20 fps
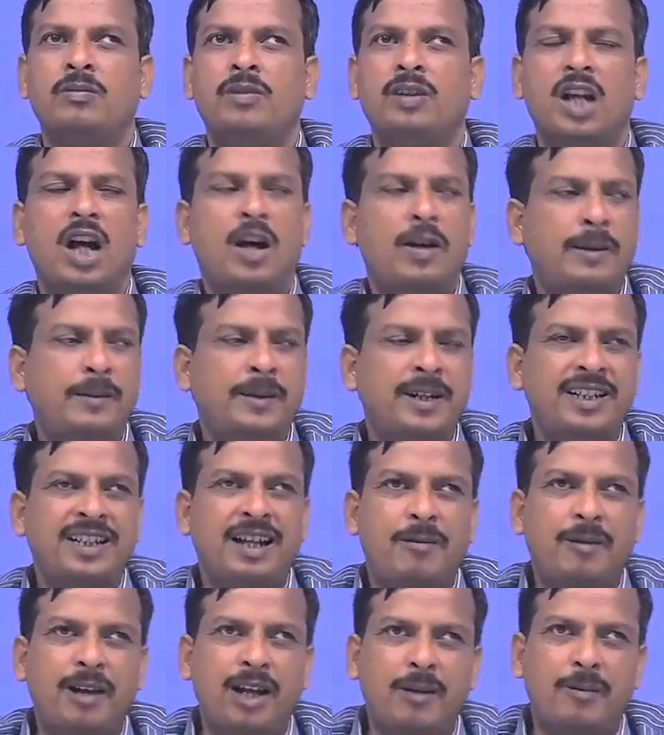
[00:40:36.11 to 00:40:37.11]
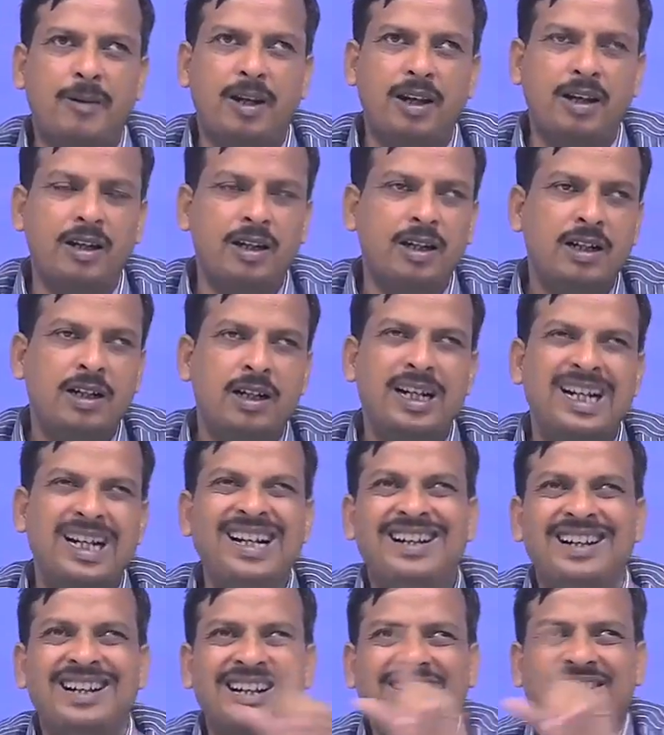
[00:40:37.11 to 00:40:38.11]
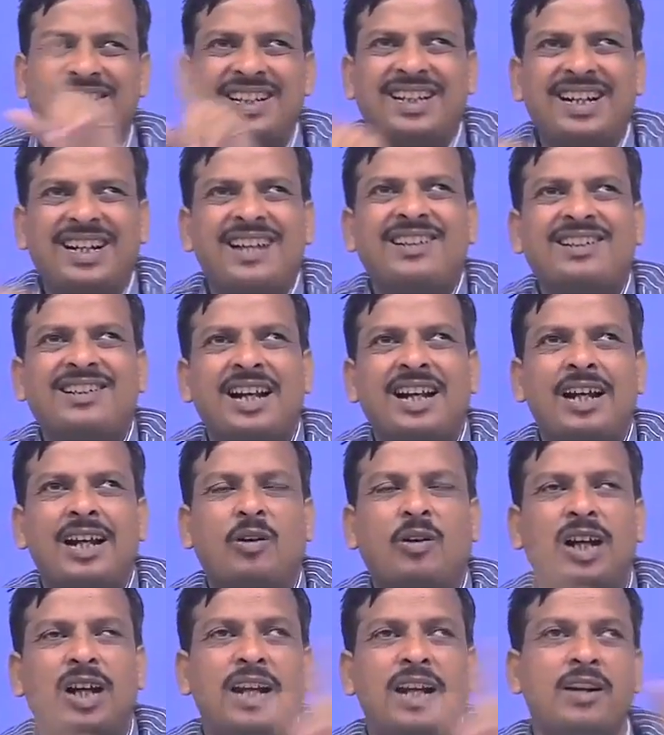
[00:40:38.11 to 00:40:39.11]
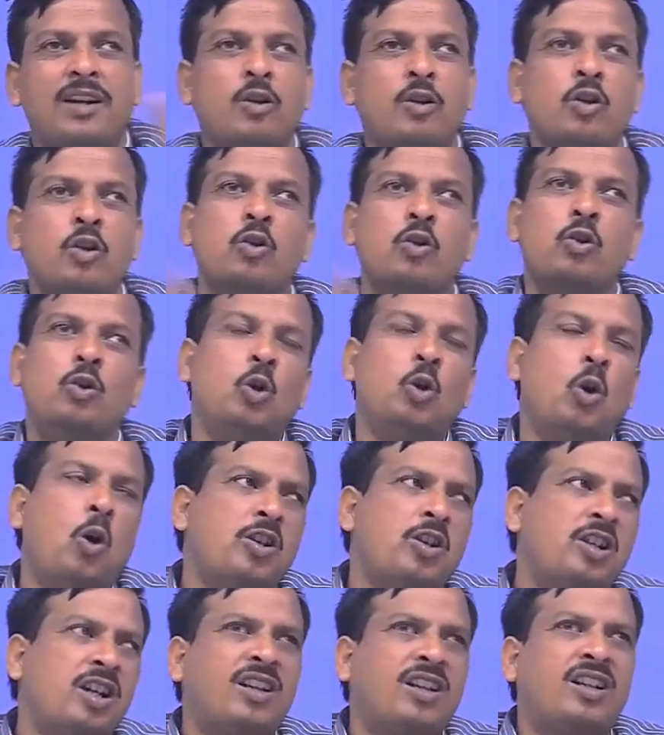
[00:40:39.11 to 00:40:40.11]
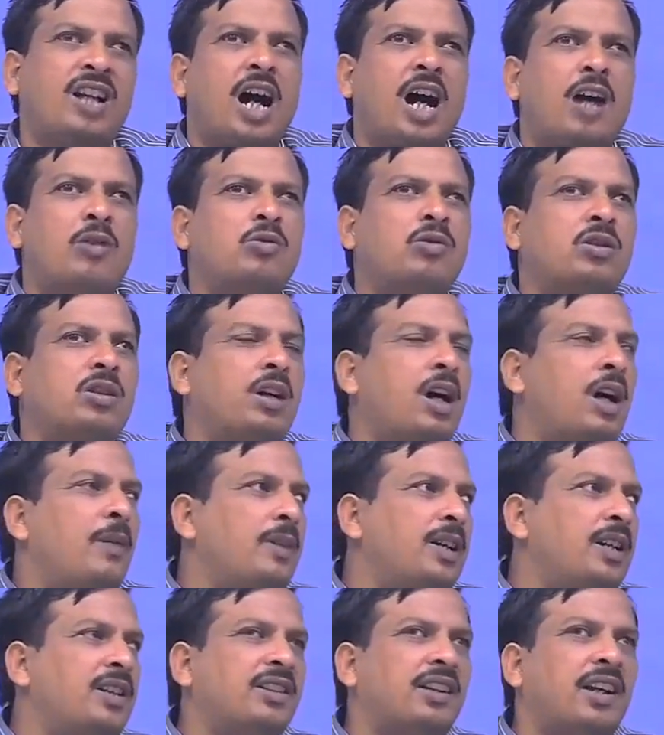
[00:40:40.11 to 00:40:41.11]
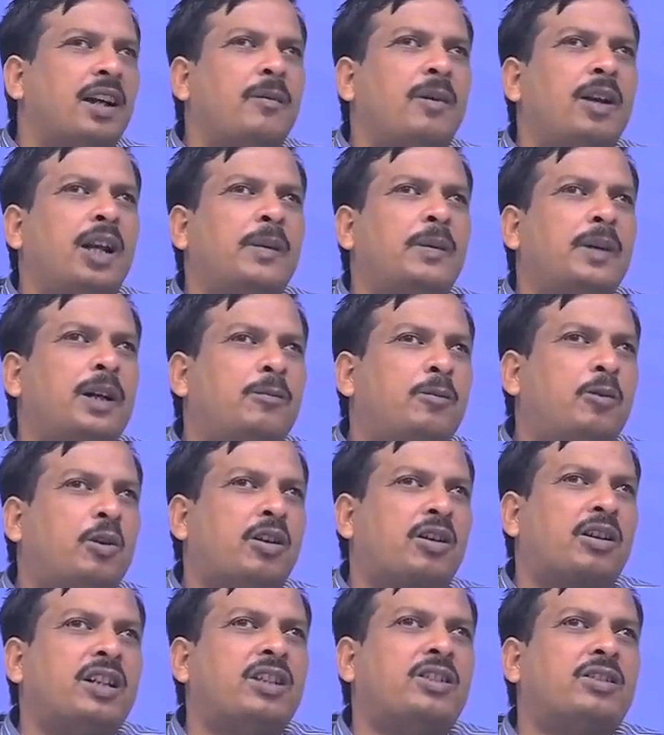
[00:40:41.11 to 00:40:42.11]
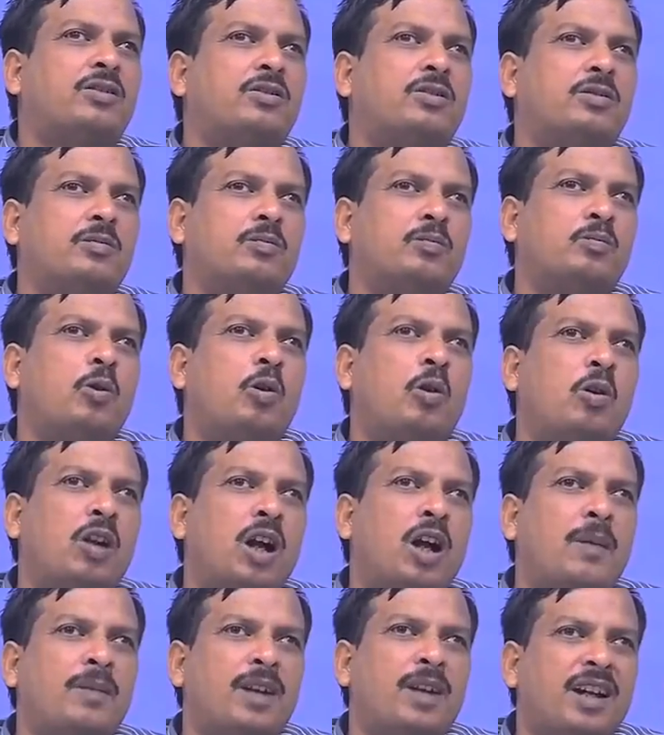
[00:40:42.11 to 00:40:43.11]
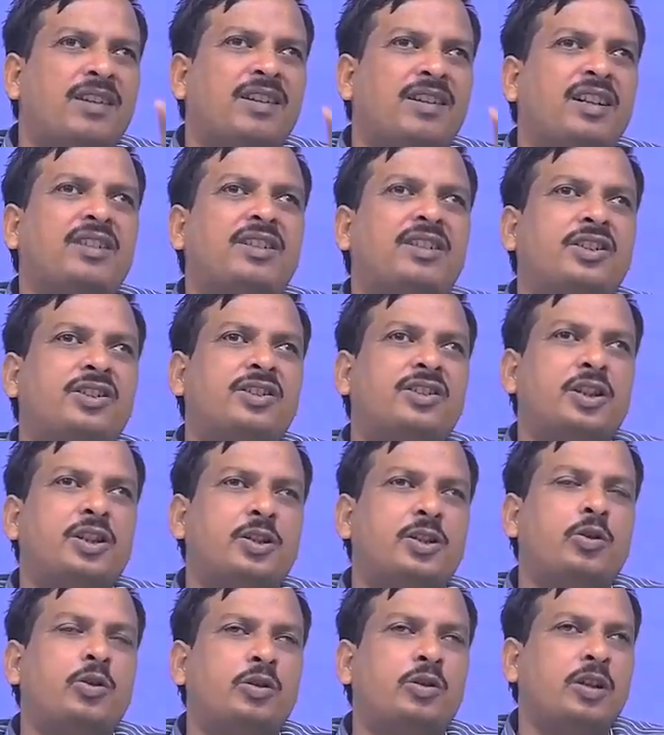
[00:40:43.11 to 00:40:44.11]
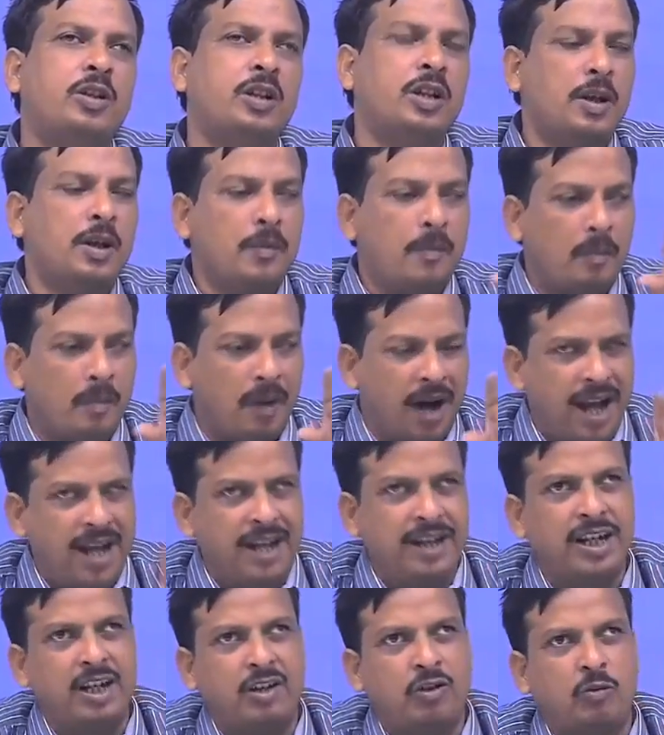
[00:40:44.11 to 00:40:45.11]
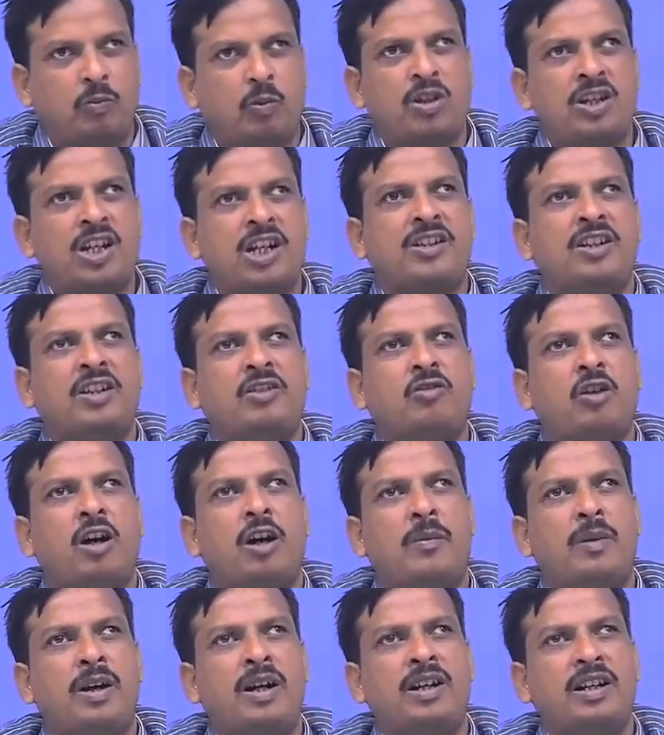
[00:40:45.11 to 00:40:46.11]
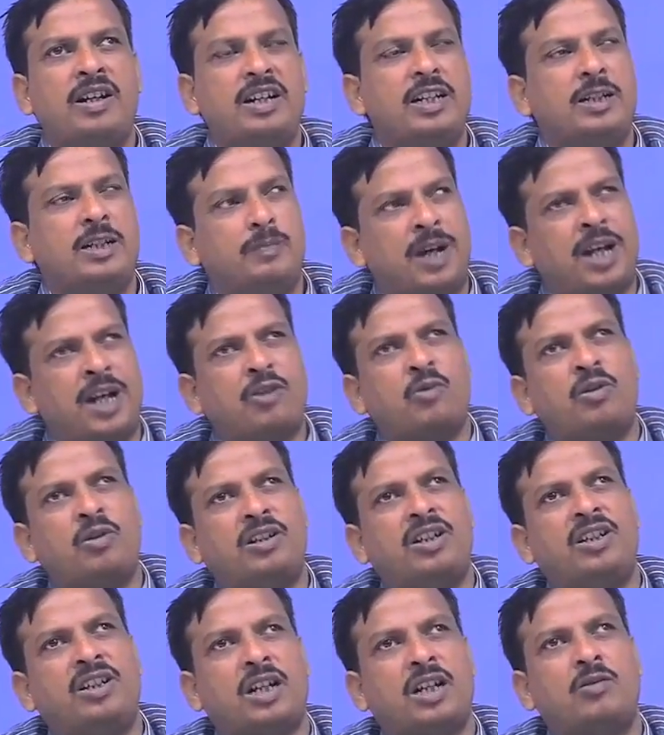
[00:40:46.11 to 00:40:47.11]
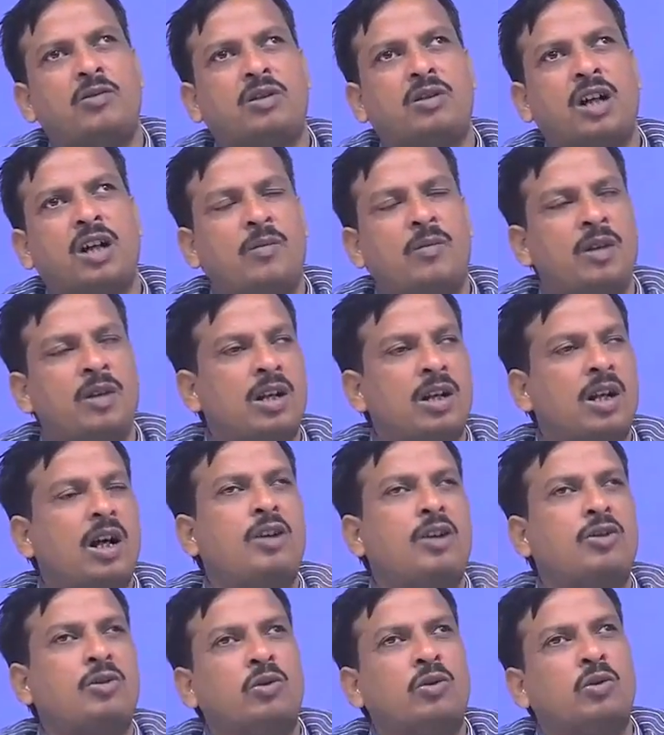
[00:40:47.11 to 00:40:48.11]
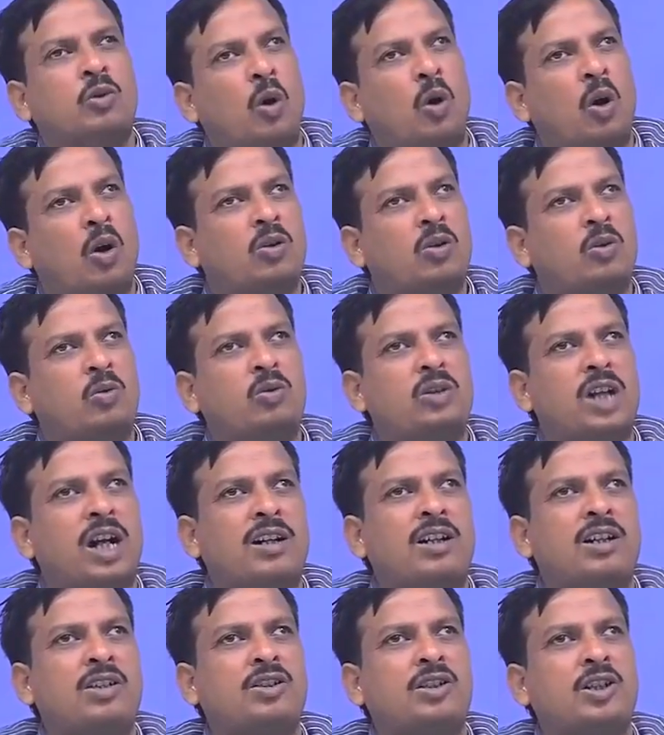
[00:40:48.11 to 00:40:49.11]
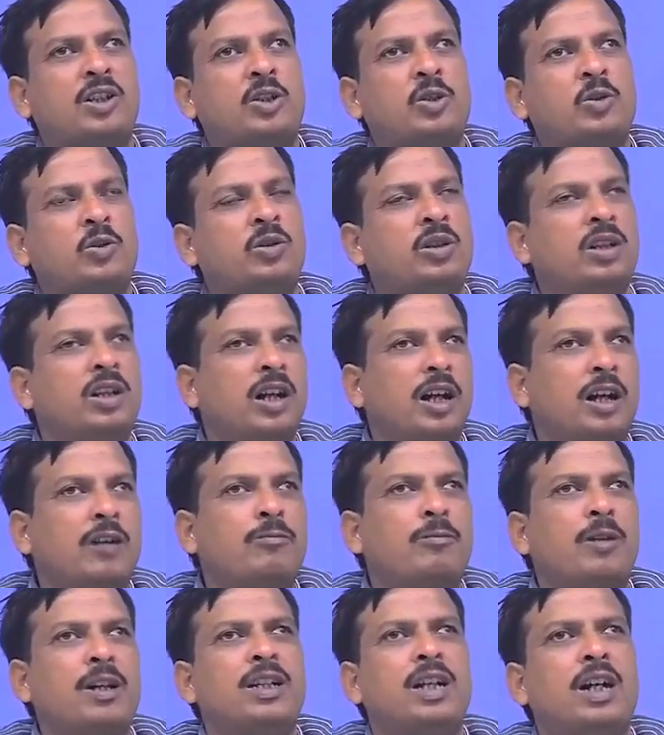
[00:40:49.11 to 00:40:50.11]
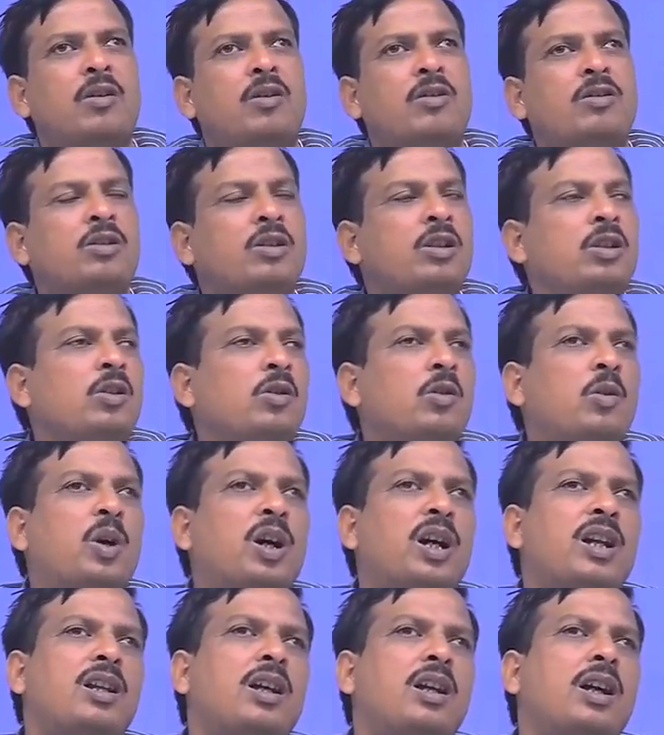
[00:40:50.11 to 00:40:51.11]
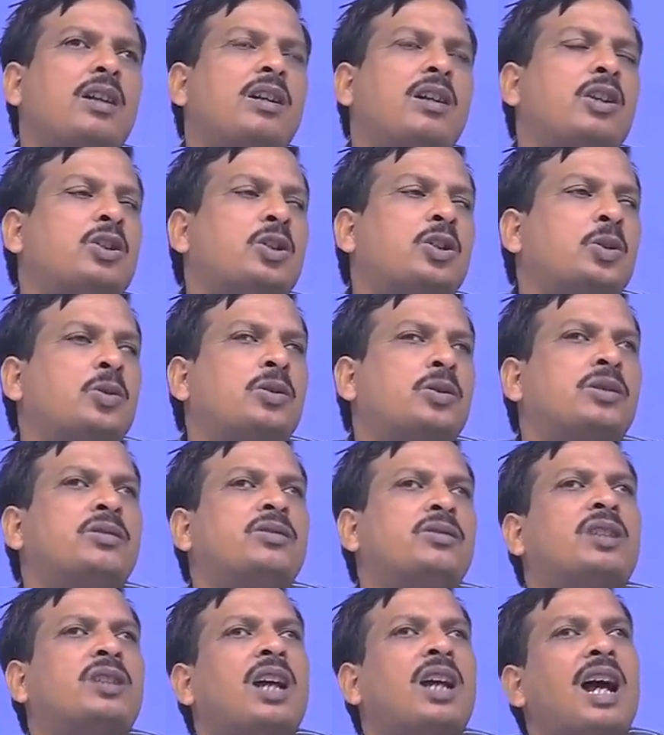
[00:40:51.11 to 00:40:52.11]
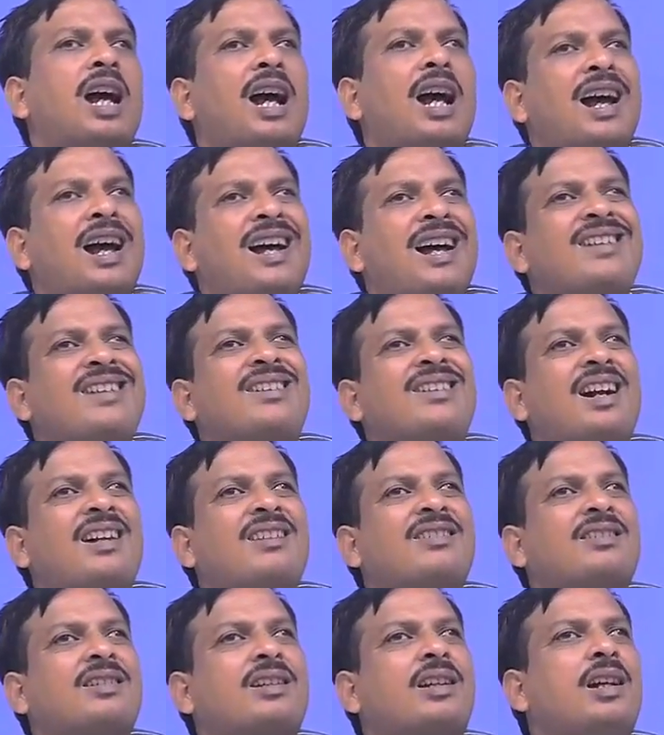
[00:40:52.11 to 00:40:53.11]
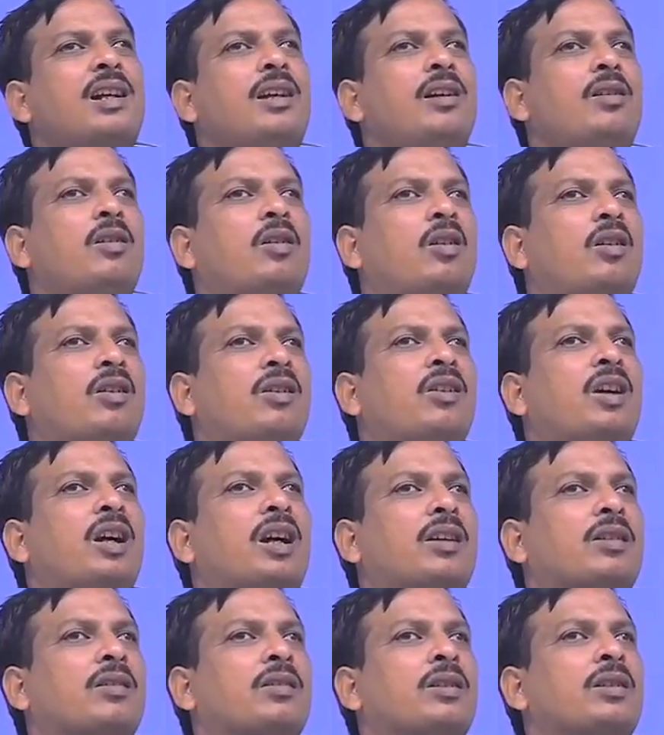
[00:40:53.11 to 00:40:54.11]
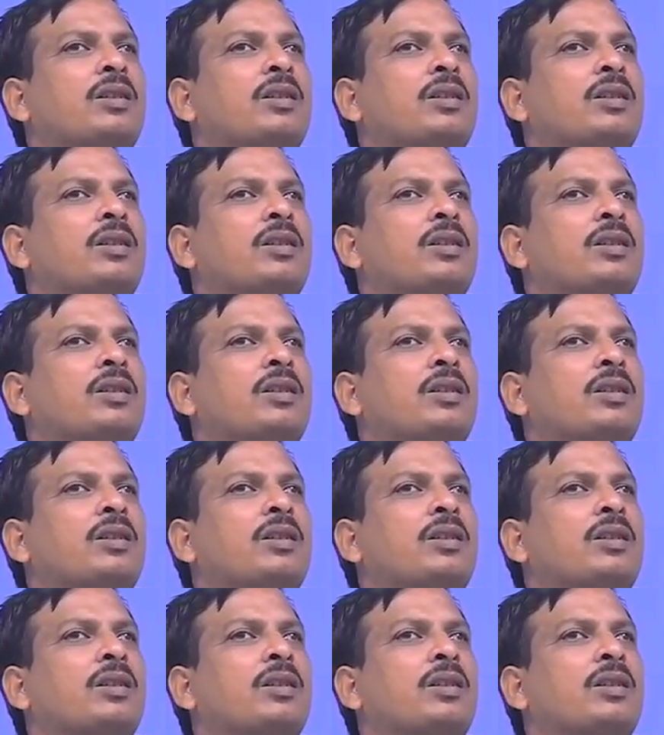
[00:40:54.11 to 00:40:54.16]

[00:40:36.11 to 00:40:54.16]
Now, if it is available, industry can say, okay, those are the outcome is available for this program and this institute, my project requirement is matched with this outcome, I should go to that institute and find out whether the students has that skill or not.